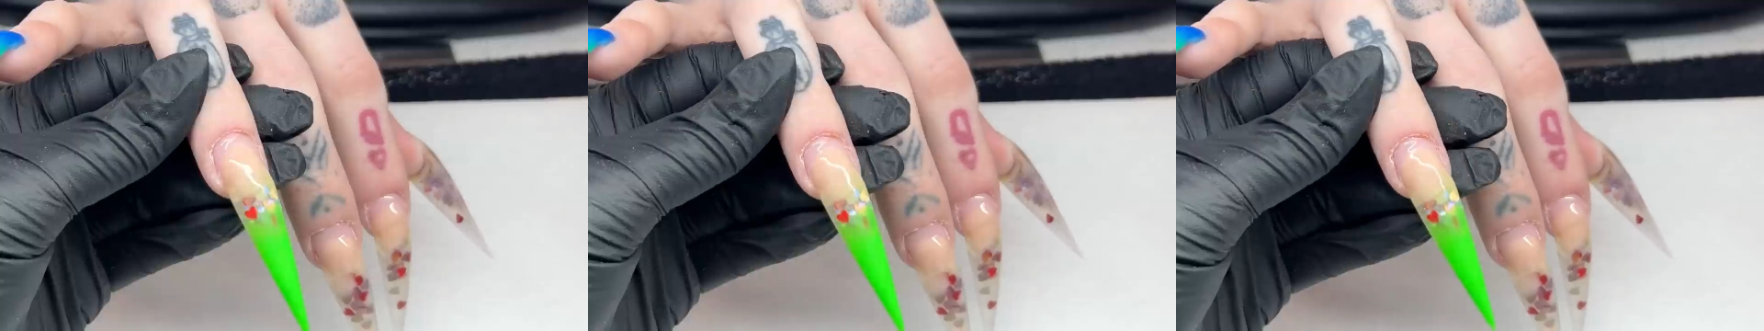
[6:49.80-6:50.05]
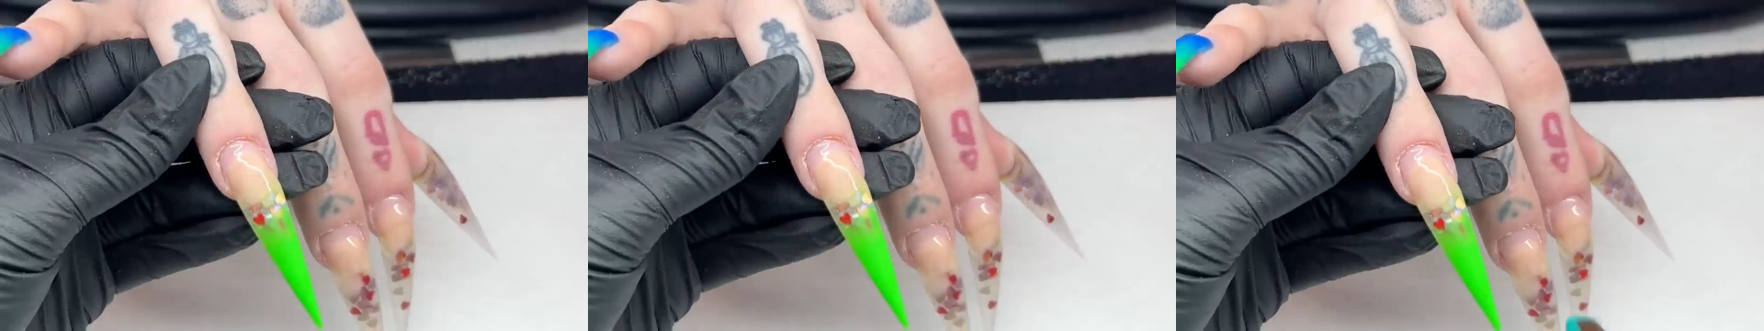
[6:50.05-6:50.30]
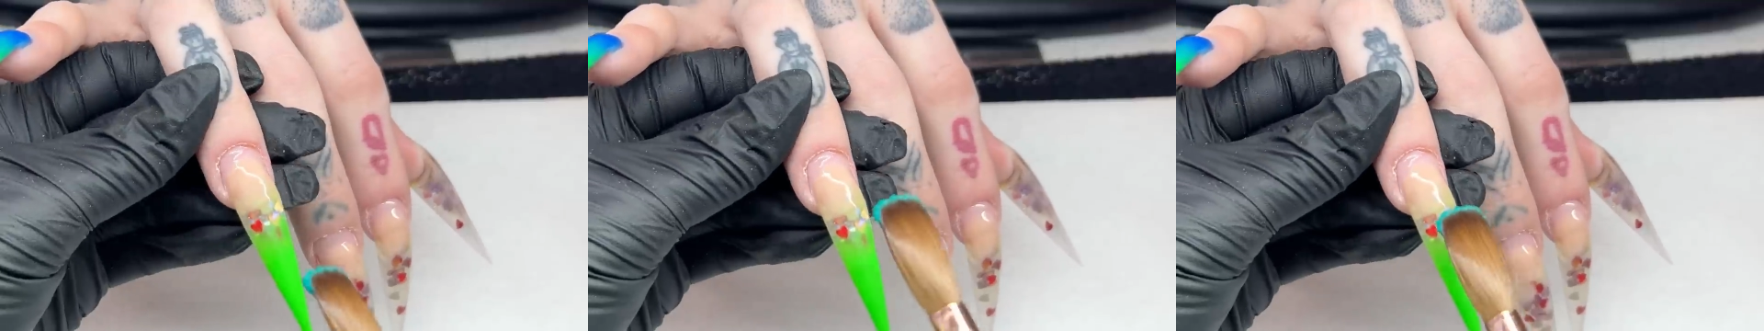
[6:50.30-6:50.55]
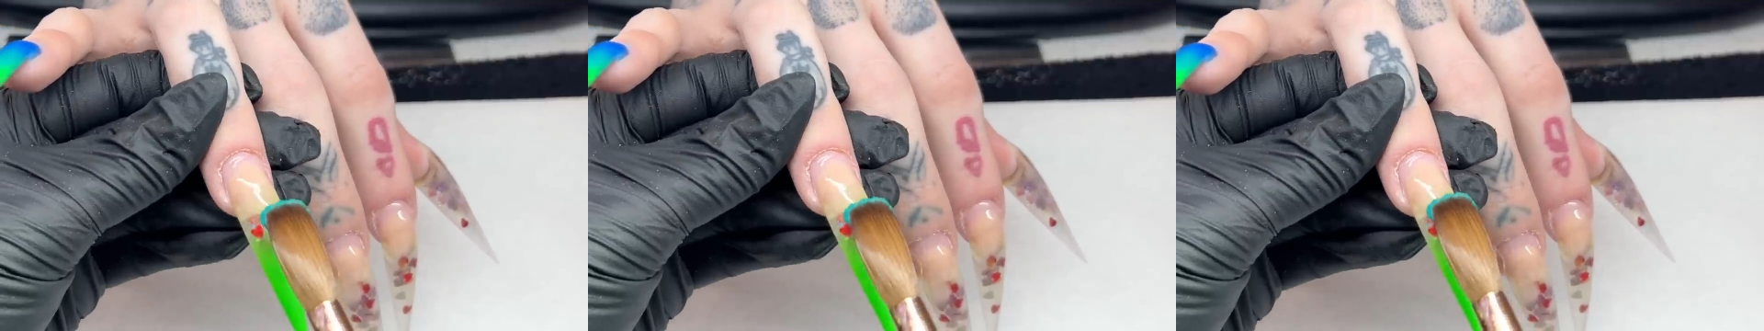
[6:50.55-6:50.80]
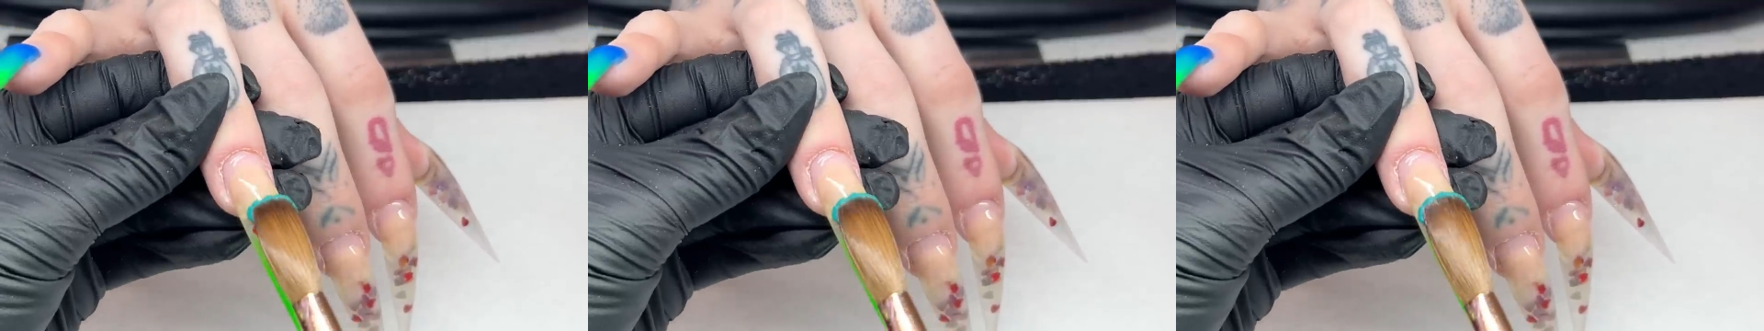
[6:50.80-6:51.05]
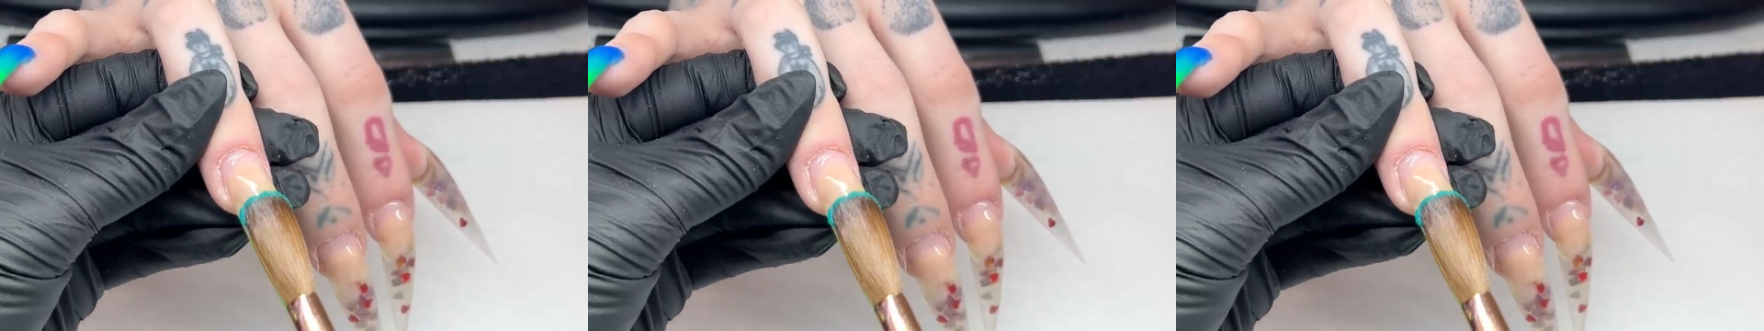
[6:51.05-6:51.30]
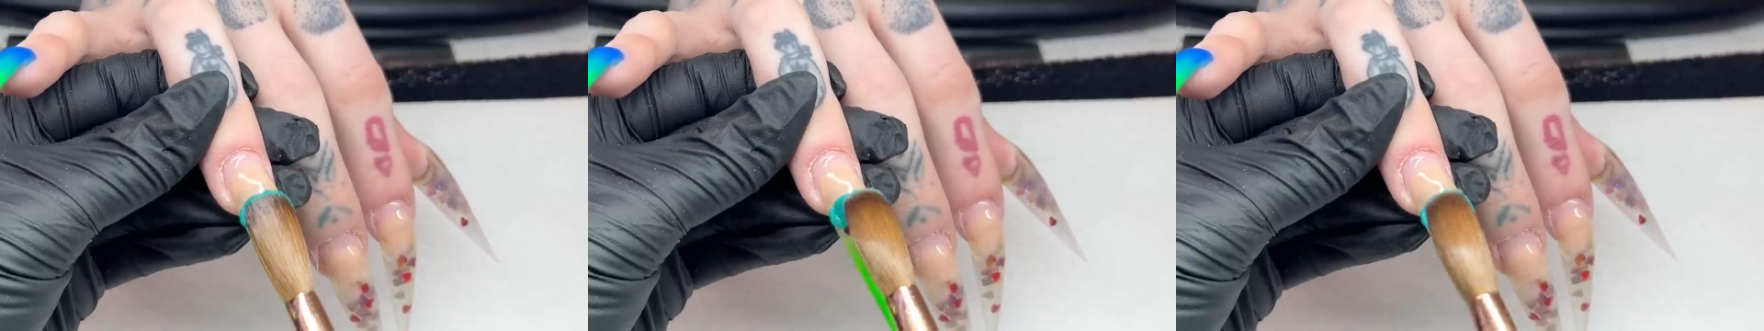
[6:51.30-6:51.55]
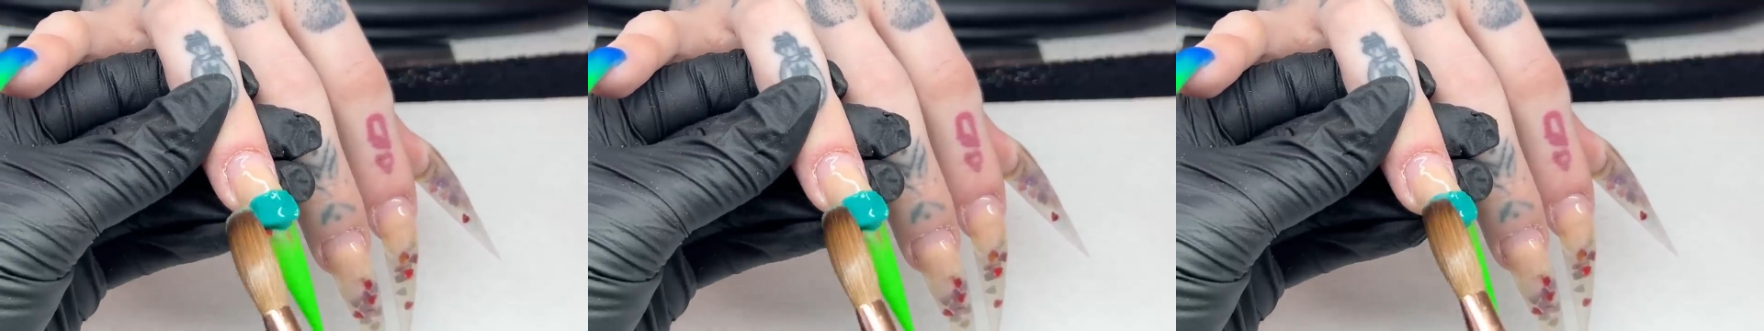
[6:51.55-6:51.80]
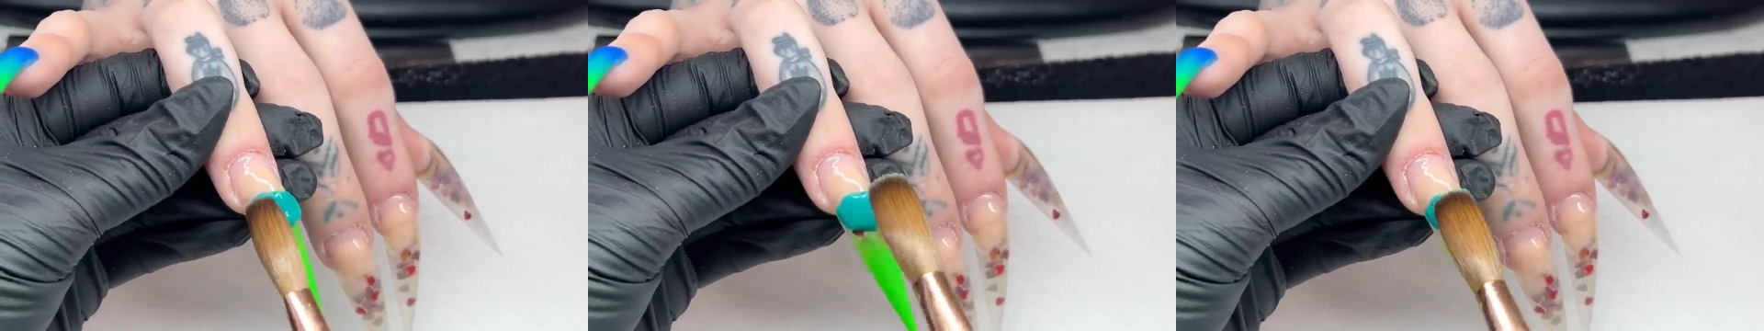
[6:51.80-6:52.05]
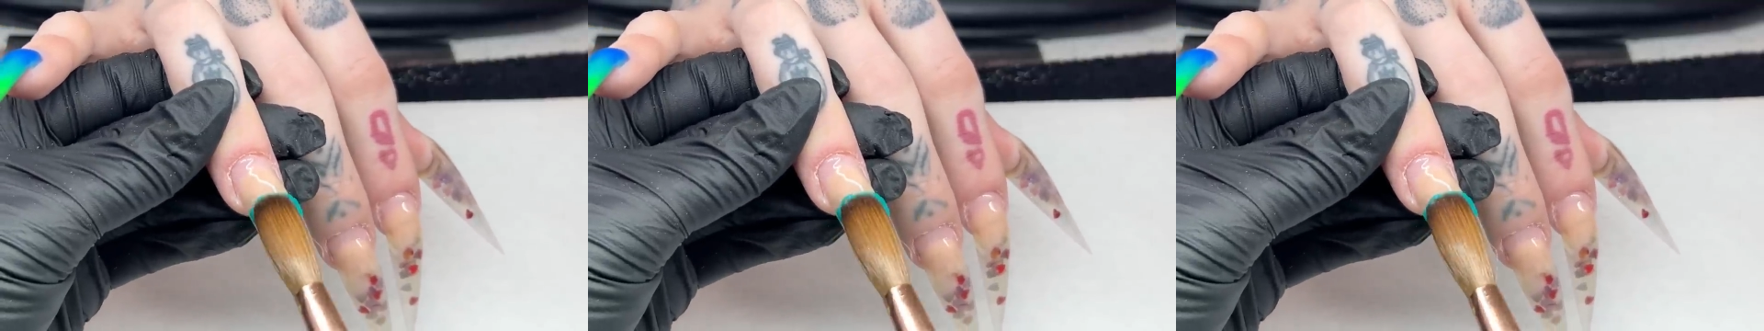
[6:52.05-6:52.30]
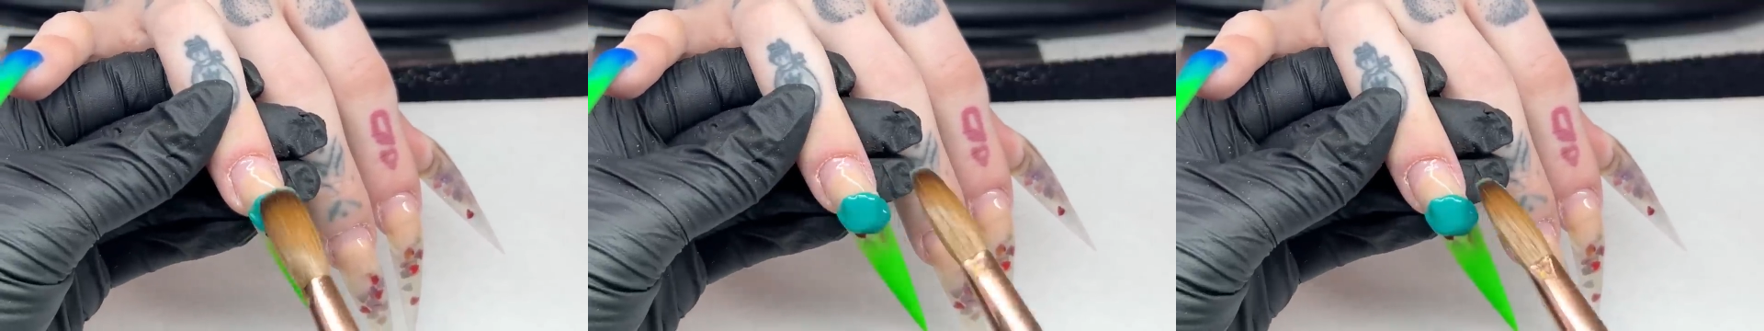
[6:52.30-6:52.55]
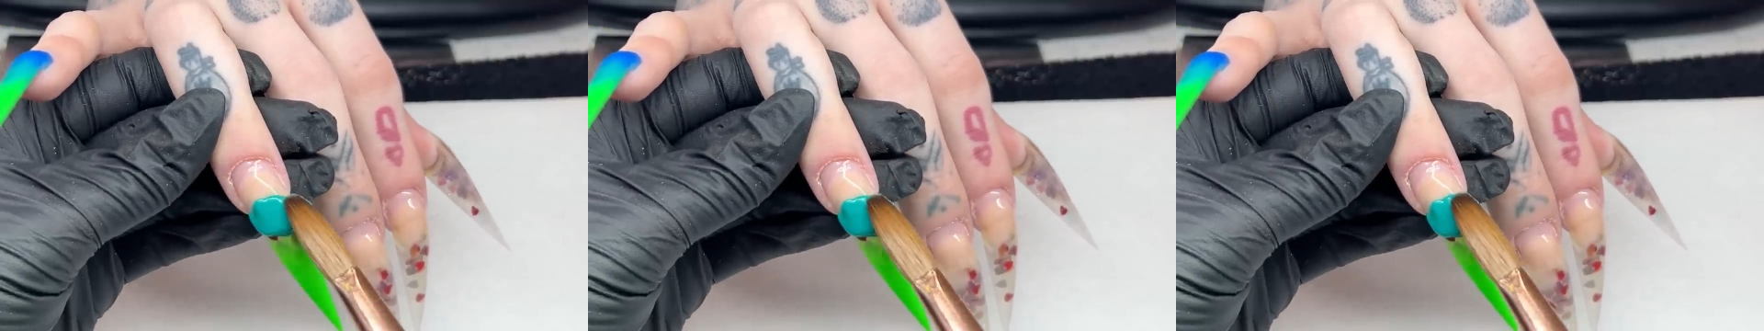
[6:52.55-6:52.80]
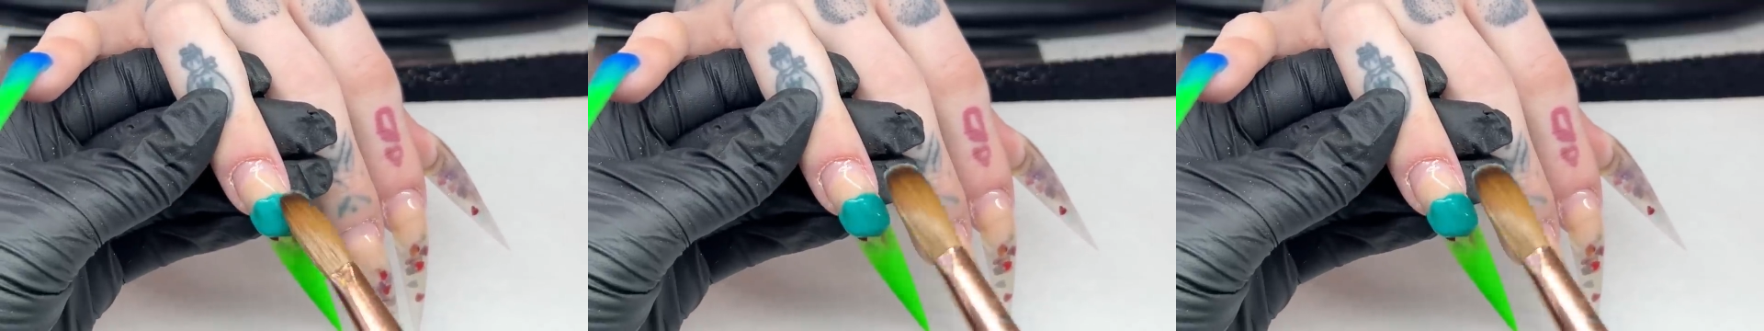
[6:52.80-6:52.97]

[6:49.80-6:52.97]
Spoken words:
Nobody's mouth can be seen.